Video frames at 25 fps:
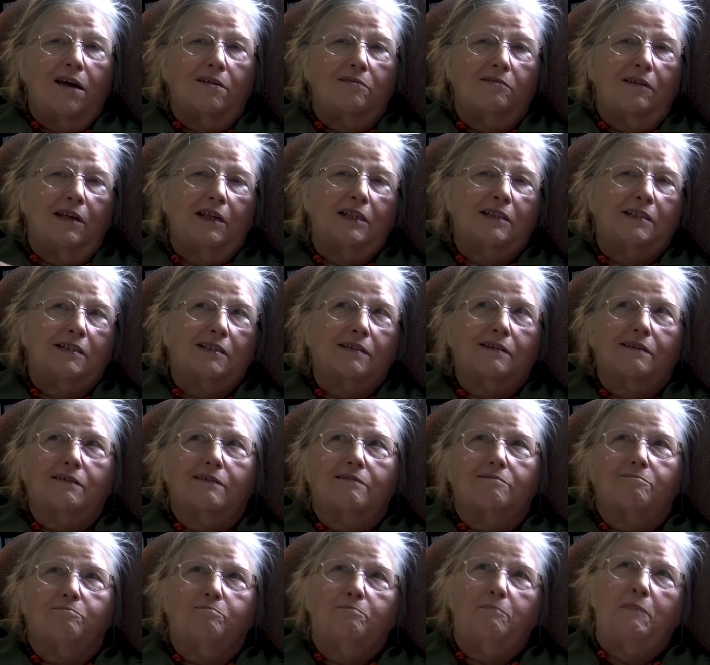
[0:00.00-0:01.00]
it's
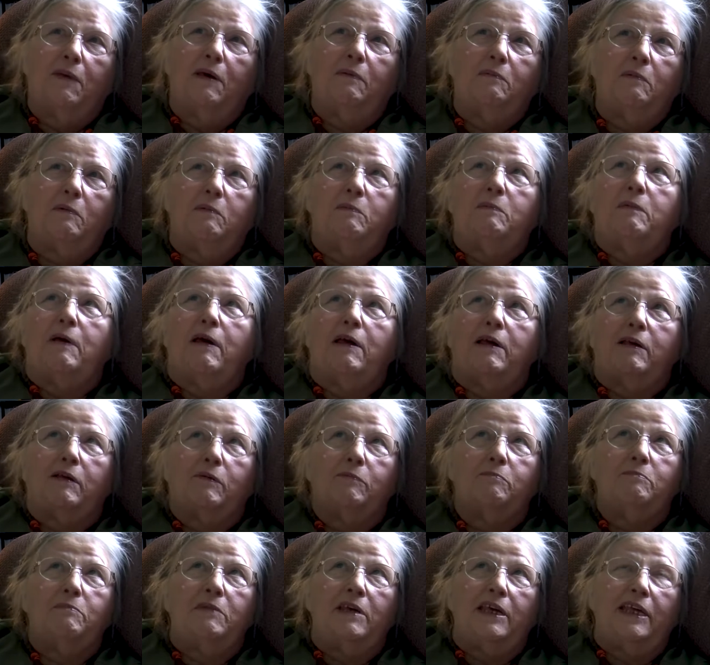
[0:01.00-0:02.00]
maybe a
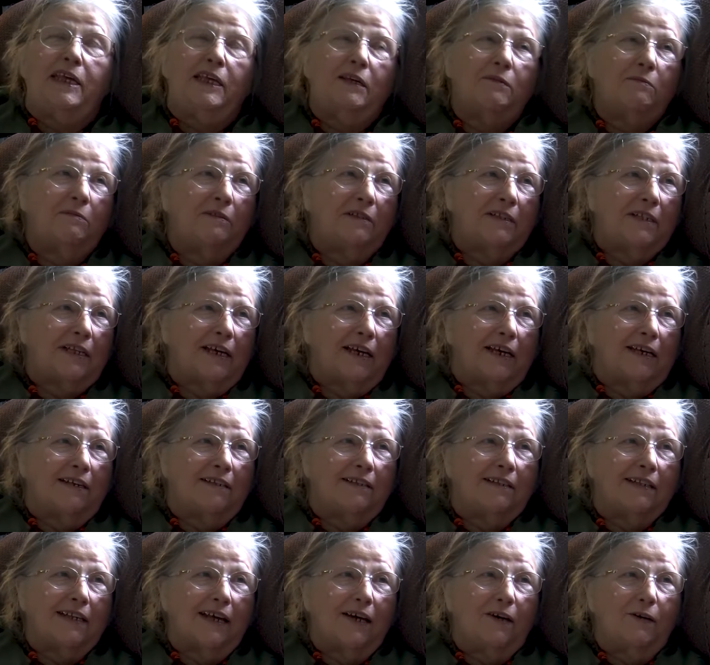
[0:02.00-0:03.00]

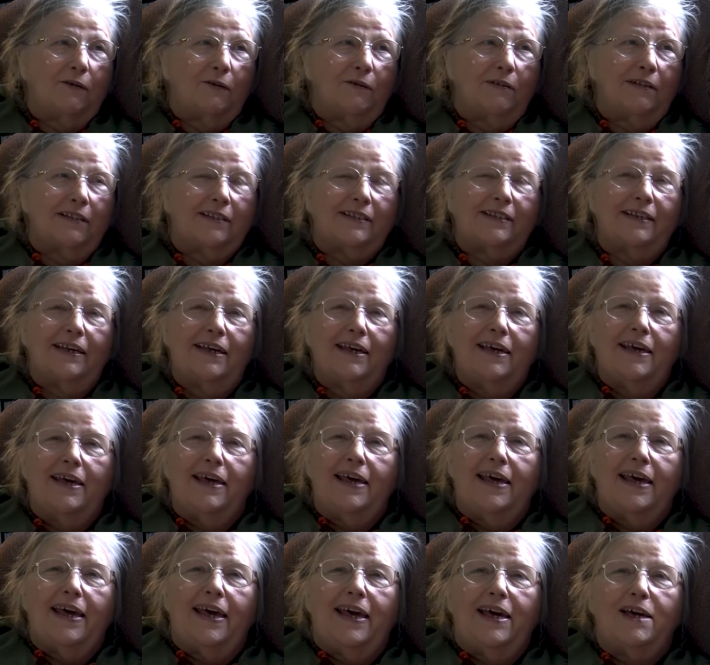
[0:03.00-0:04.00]
medium-sized house,
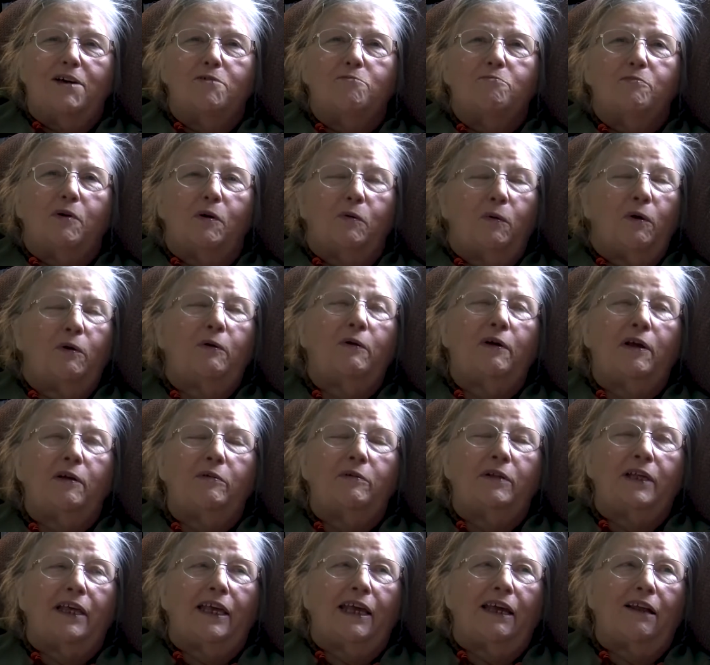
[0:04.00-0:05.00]
but we were
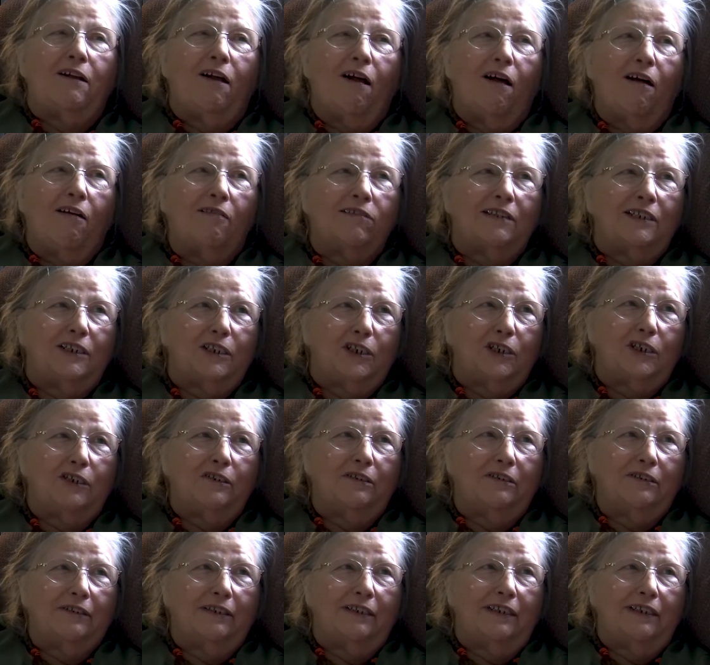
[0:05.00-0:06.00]
able to get all the
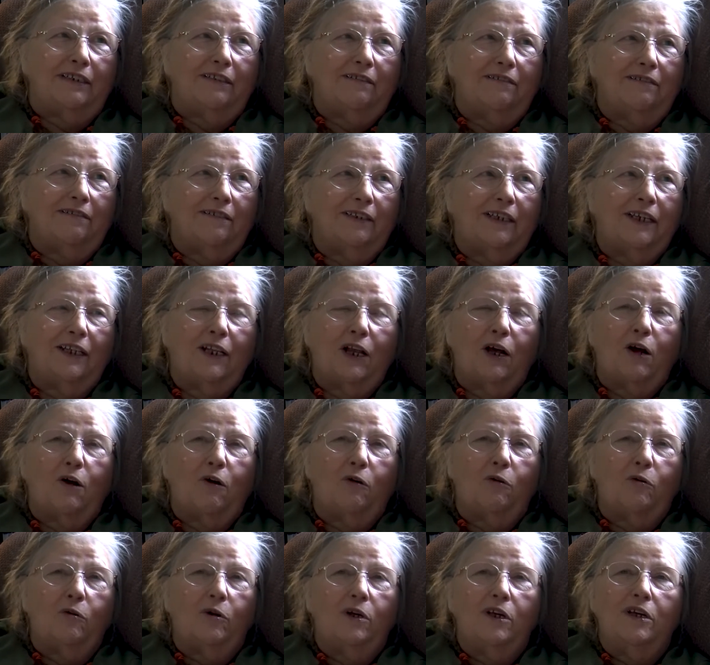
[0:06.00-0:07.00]
children,
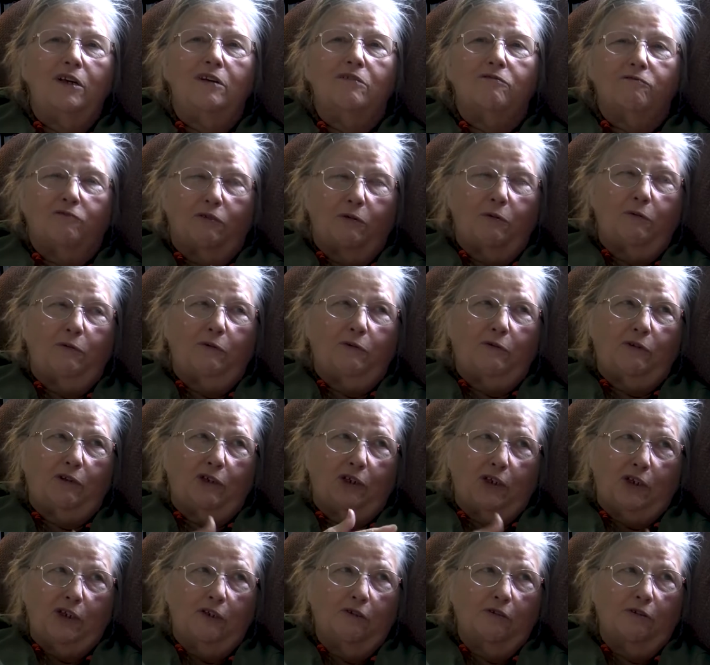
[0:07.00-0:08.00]
from
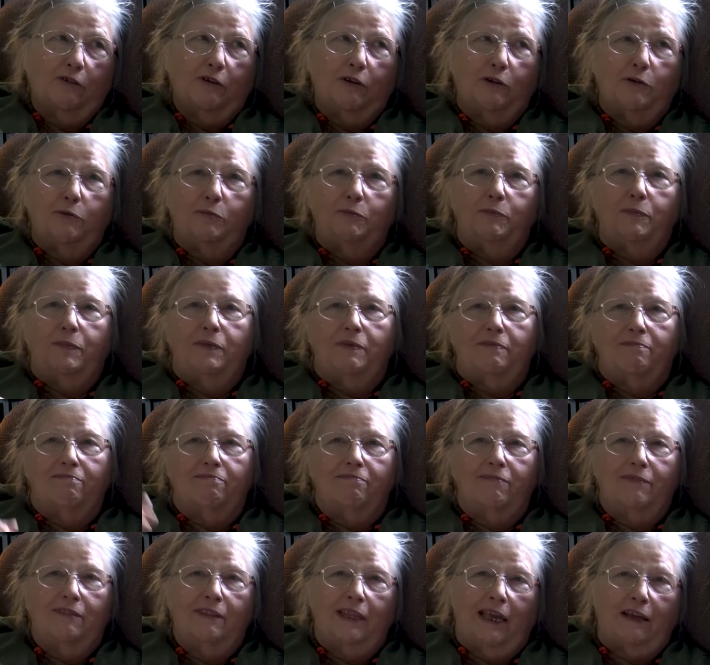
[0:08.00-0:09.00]
children,
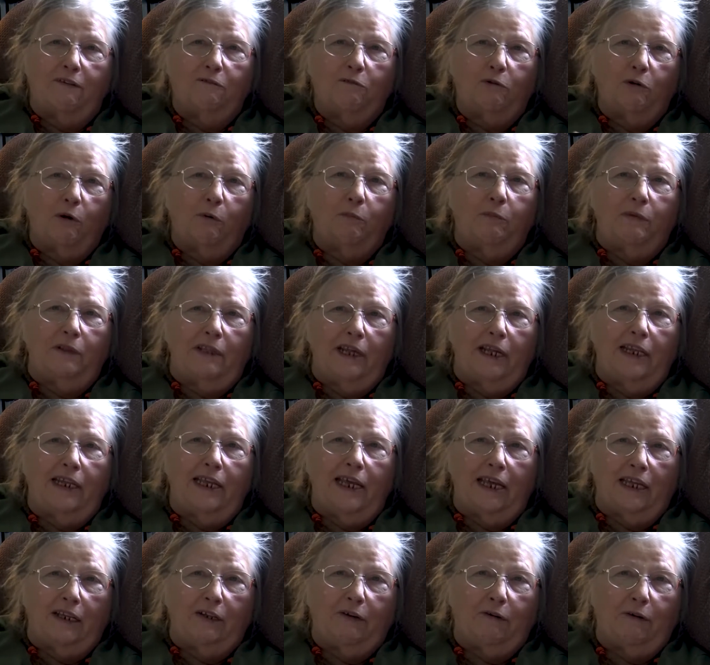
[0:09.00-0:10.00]
they grew up and then
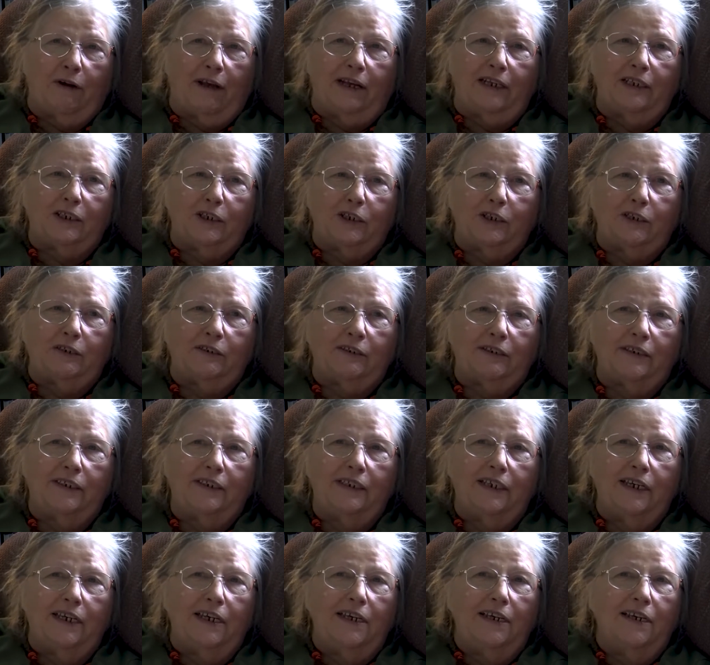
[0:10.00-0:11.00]
had grandchildren,
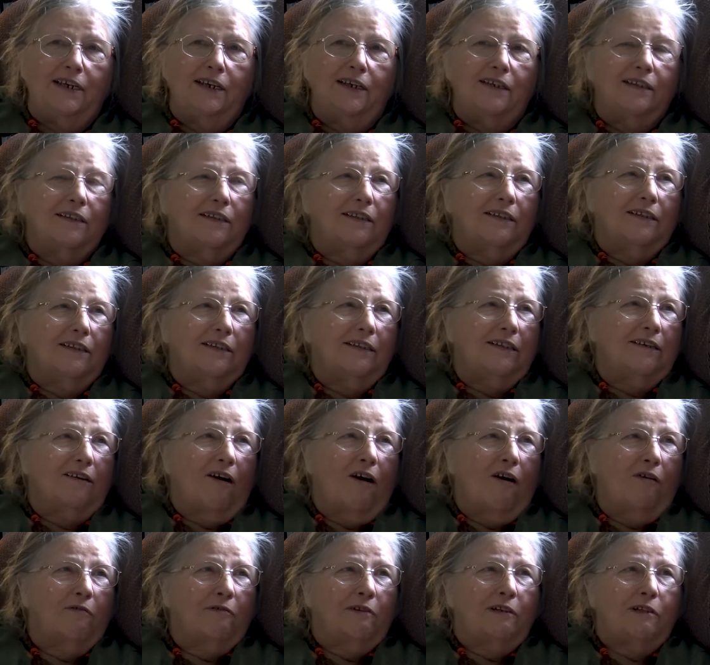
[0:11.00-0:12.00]
to
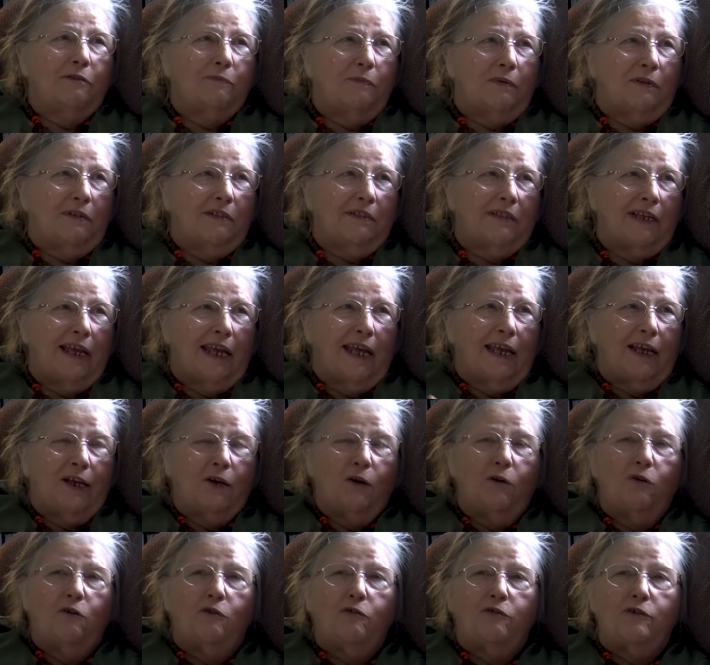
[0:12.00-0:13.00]
always be staying
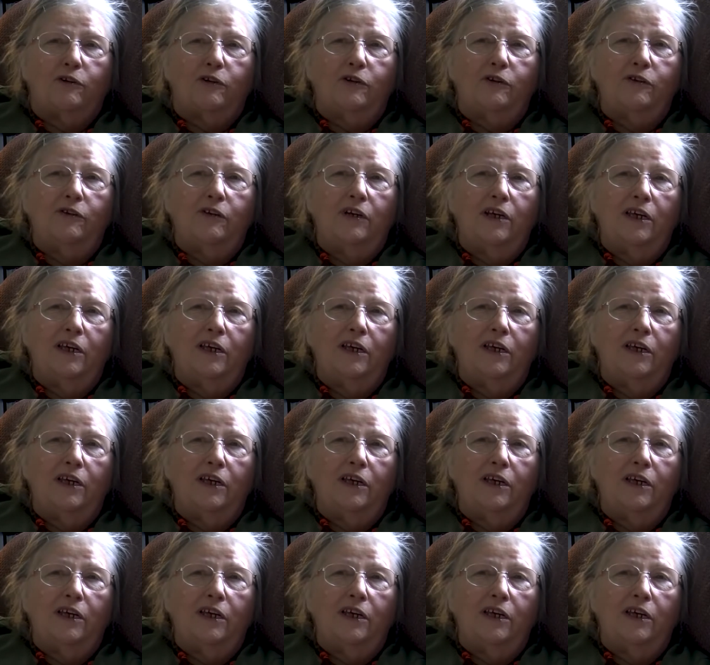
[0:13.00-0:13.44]
over.